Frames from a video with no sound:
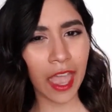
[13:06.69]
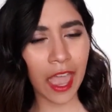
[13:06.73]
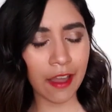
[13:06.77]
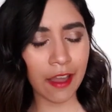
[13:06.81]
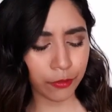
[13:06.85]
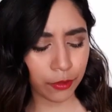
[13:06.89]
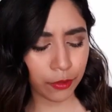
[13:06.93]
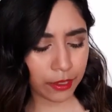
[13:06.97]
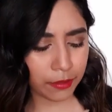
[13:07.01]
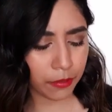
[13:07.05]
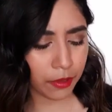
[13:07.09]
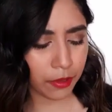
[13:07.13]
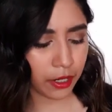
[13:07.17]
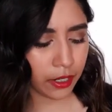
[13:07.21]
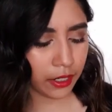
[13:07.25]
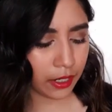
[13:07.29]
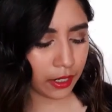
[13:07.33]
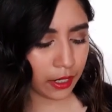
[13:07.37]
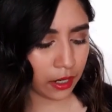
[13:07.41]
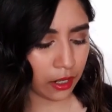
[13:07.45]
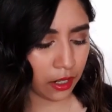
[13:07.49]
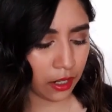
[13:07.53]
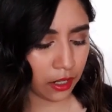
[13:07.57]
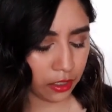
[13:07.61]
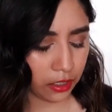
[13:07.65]
the halfway
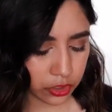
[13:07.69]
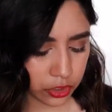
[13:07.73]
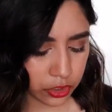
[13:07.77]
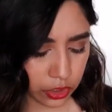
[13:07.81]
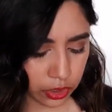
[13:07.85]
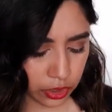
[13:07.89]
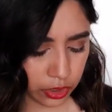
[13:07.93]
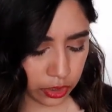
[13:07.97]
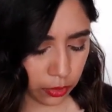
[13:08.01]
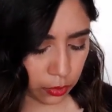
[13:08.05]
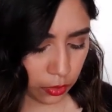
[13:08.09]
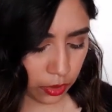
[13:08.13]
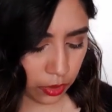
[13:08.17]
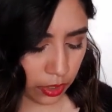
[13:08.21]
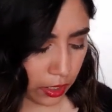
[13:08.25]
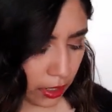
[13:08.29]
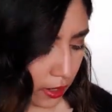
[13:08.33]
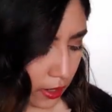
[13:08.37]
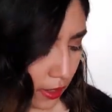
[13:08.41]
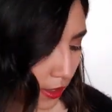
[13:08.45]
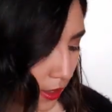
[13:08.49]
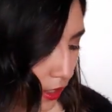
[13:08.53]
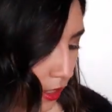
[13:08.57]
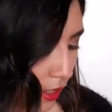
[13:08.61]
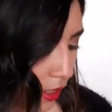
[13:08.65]
mark, I'll show you where
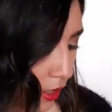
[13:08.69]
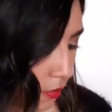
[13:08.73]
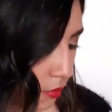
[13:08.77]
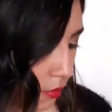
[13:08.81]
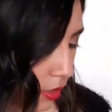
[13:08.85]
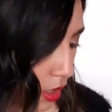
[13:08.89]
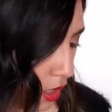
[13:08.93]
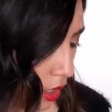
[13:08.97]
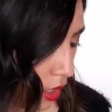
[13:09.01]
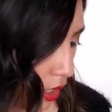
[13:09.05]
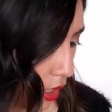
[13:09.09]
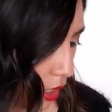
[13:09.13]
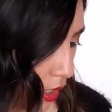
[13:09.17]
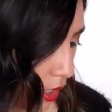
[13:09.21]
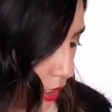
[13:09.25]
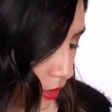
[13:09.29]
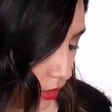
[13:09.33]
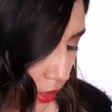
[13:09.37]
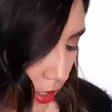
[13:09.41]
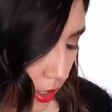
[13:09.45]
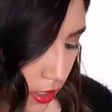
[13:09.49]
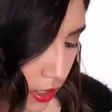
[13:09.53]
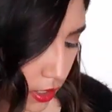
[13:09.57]
I am. And